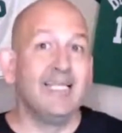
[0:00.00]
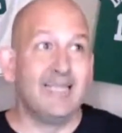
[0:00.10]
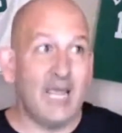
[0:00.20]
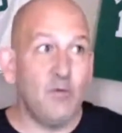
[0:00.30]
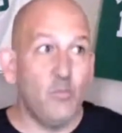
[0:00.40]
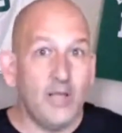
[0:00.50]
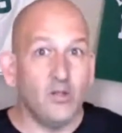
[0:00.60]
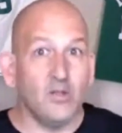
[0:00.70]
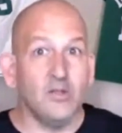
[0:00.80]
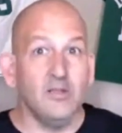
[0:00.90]
they
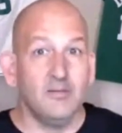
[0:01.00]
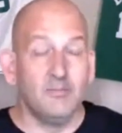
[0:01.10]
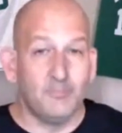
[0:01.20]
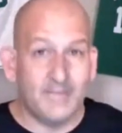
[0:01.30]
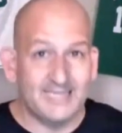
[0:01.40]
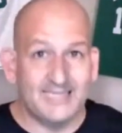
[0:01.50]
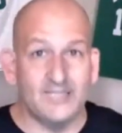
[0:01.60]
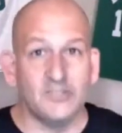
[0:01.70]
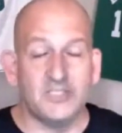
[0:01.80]
will get deals